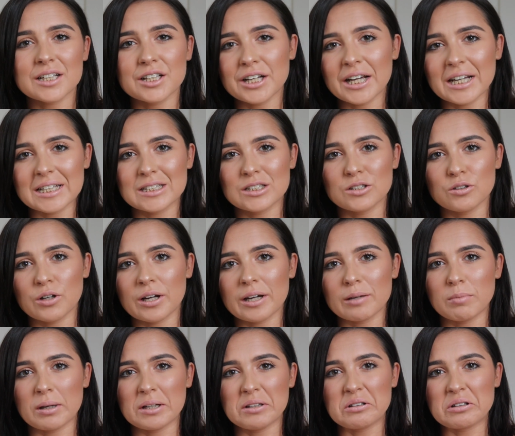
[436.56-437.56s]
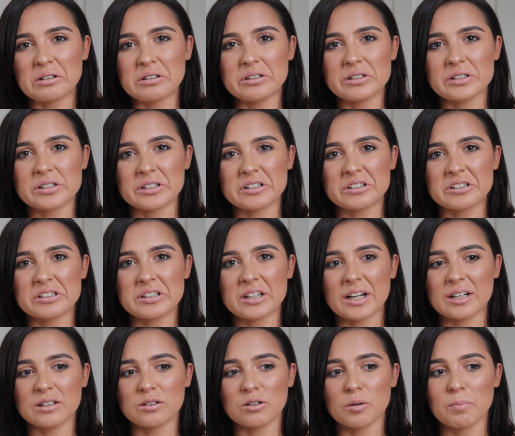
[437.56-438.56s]
going to get stuck in my knuckles or just
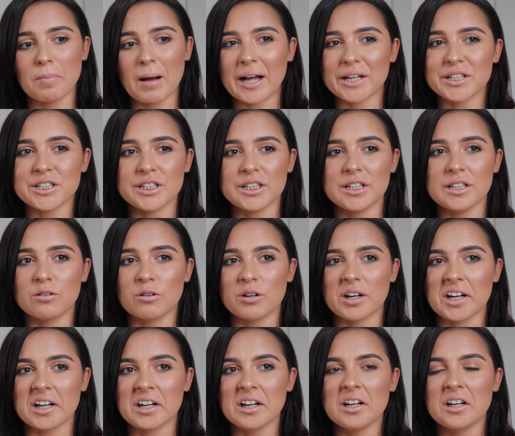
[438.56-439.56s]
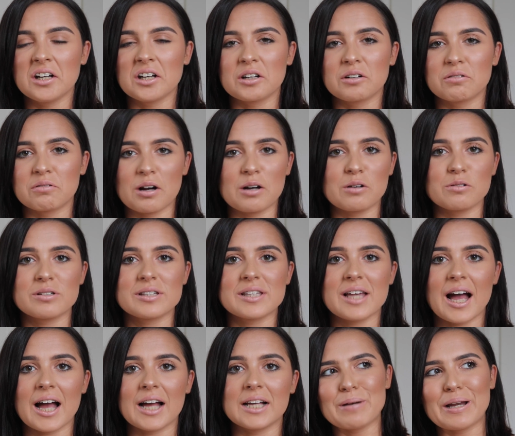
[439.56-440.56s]
like look patchy or gross,
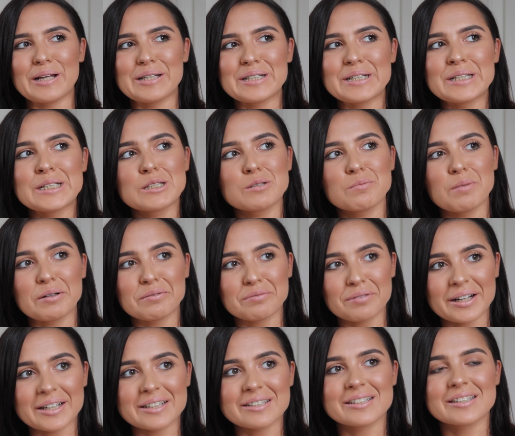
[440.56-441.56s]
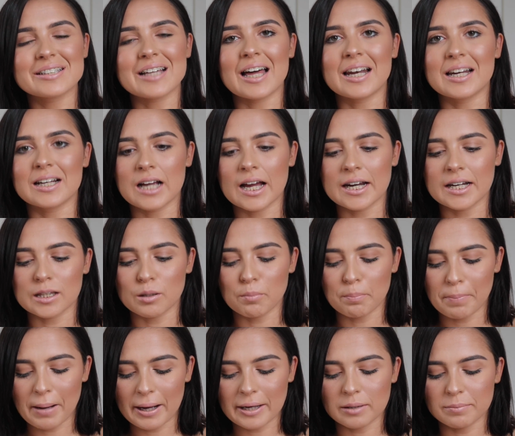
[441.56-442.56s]
and blend it into my wrists and again at the
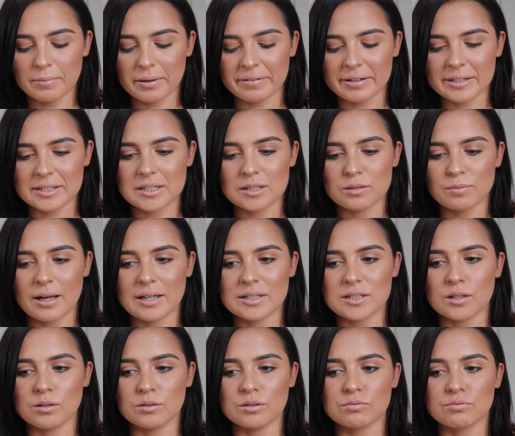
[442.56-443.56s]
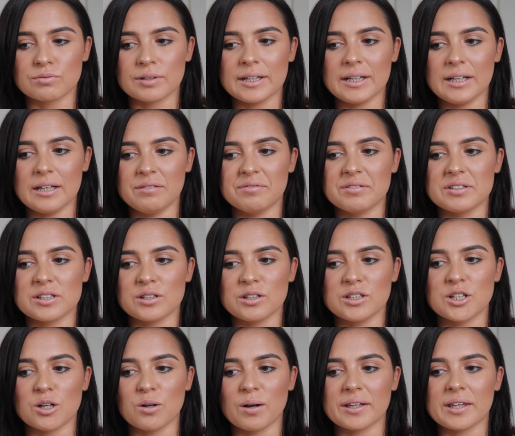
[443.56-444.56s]
back of my wrist as well, so it's really even, so you
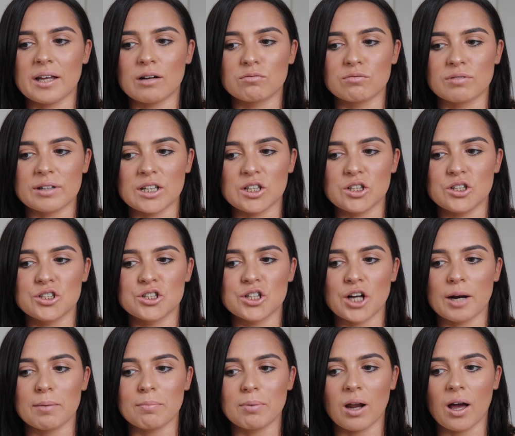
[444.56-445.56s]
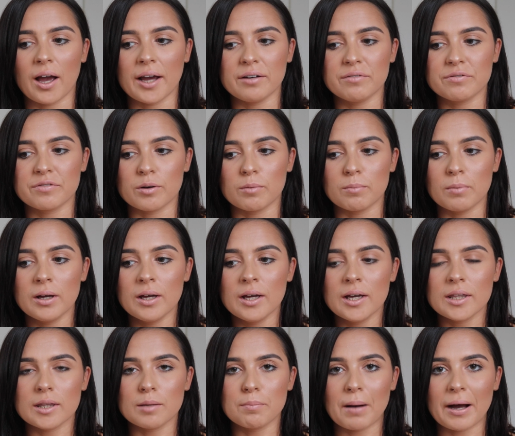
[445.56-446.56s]
don't get that really sharp line from
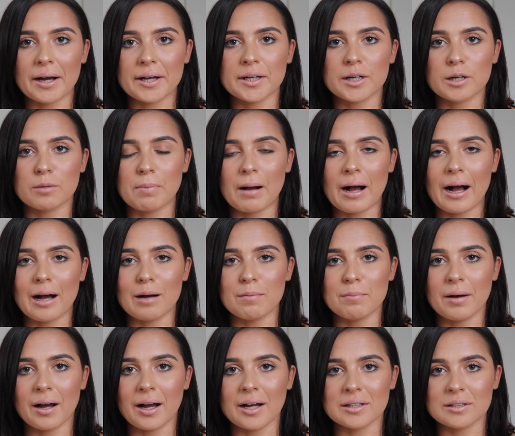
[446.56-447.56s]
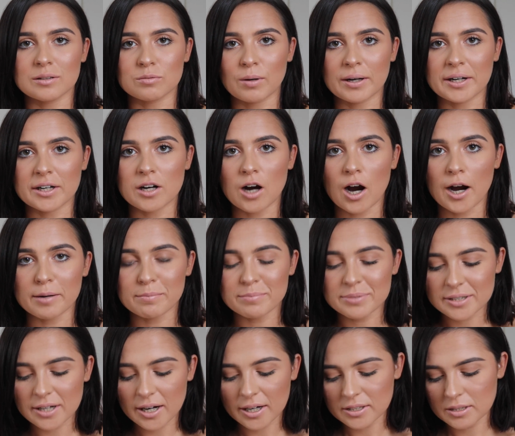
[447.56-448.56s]
the back of your palm and where your arm
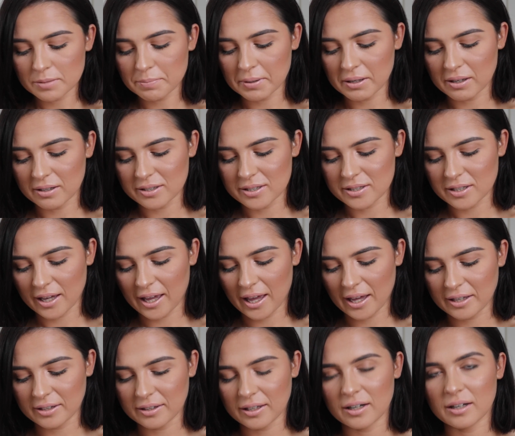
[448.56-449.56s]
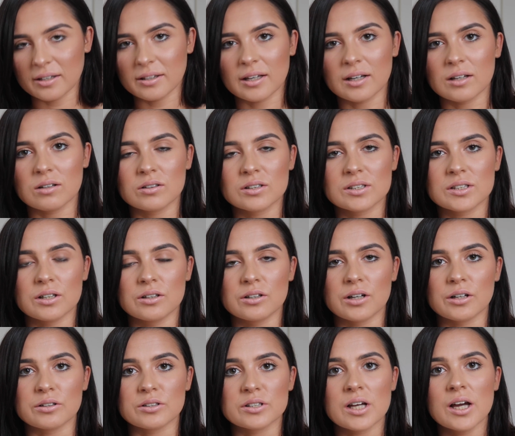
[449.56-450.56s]
starts, because I hate that. I think it looks so
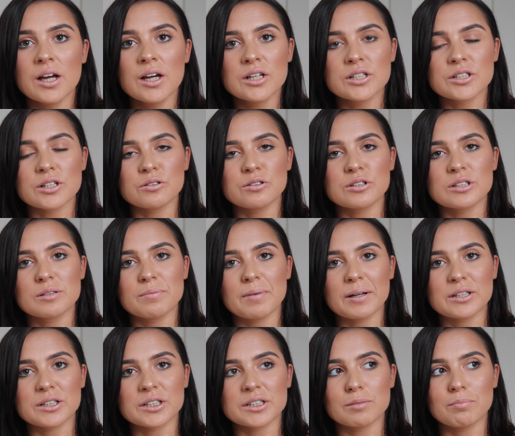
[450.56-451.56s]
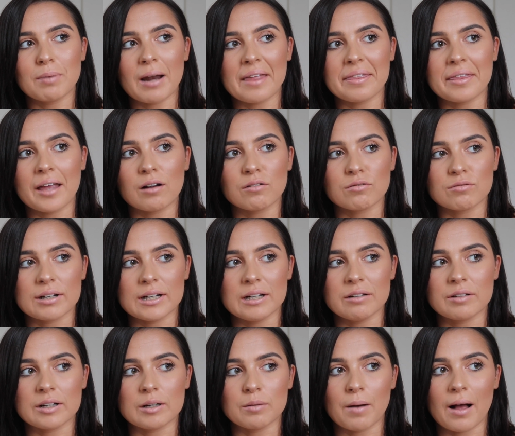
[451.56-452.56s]
gross. So just to make sure to blend that
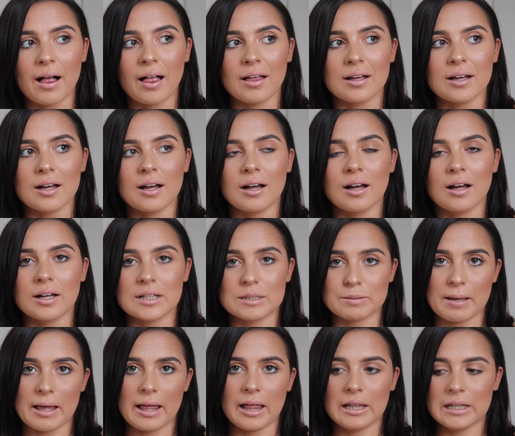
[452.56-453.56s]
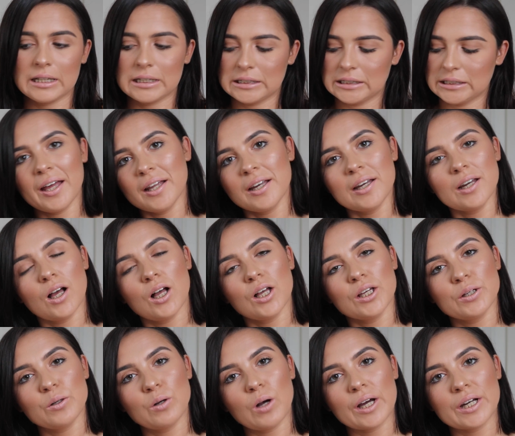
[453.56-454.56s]
really well as well. Then all
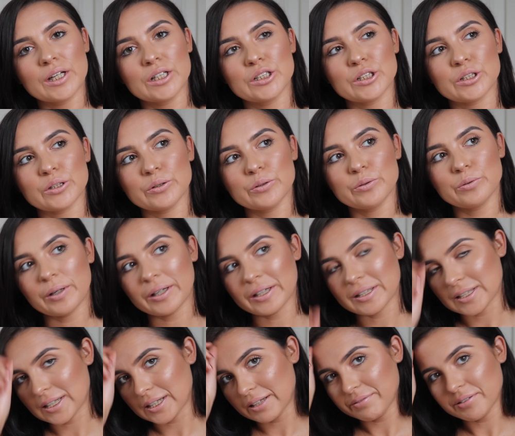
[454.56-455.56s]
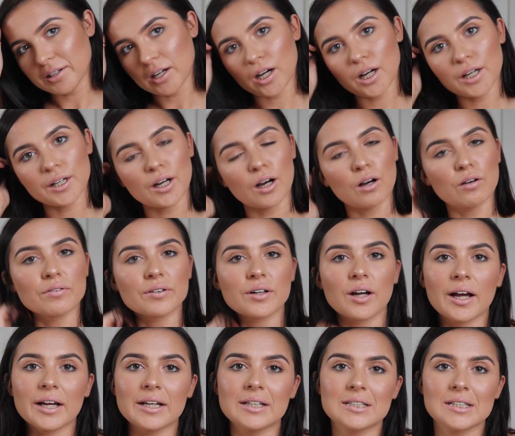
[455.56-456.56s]
you gotta do is leave it on
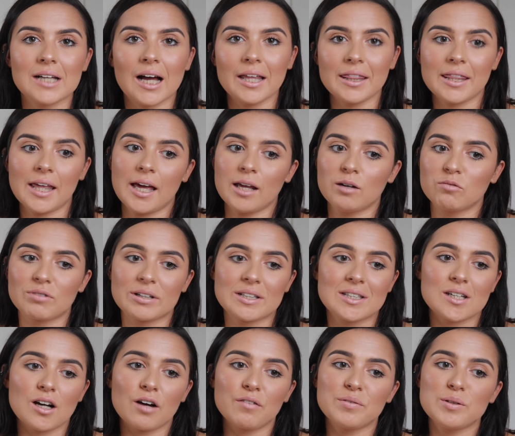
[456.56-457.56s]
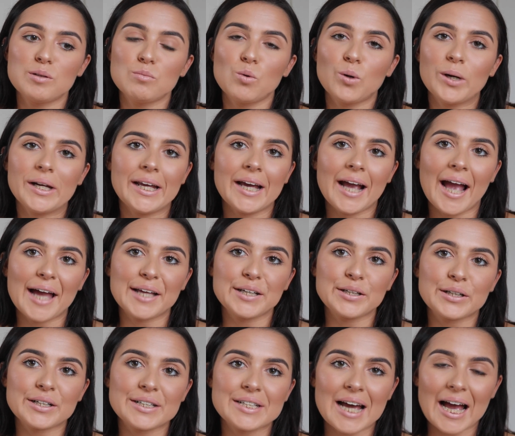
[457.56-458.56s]
overnight and then rinse it off in the morning and
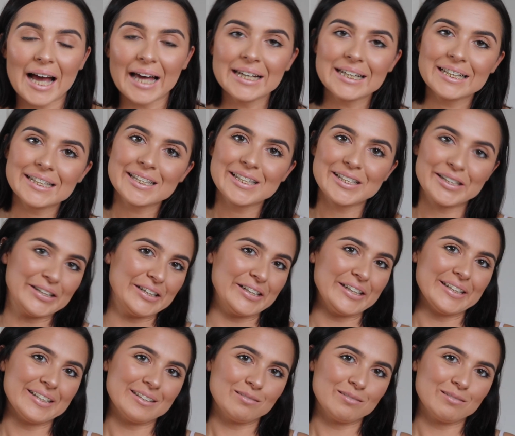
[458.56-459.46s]
your tan is done.